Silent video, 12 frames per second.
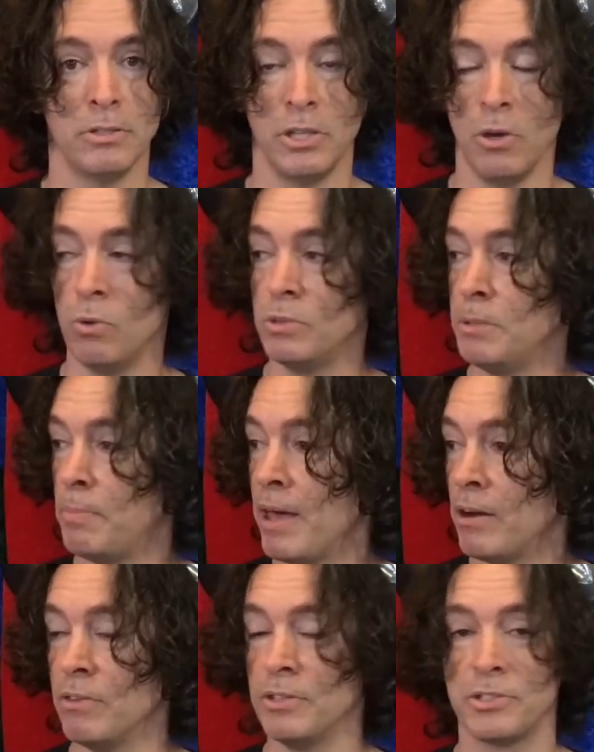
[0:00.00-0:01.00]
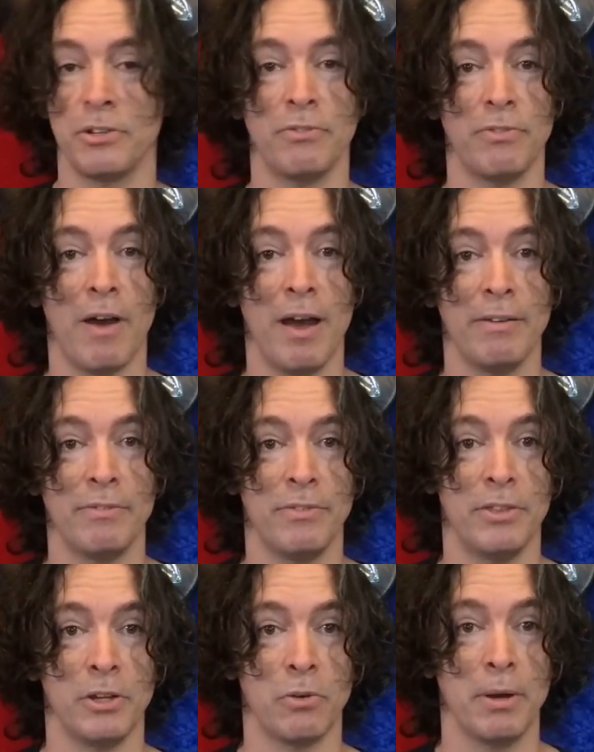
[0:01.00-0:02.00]
the only pedal that survived
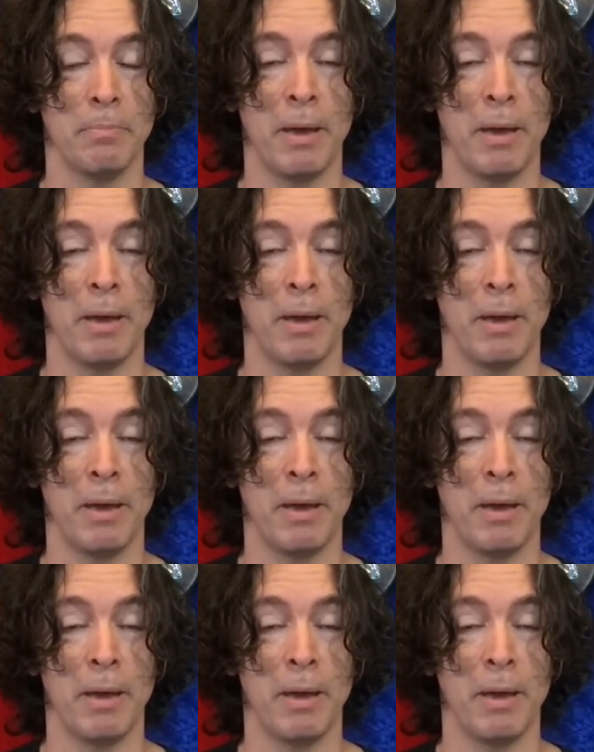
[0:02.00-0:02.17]
the great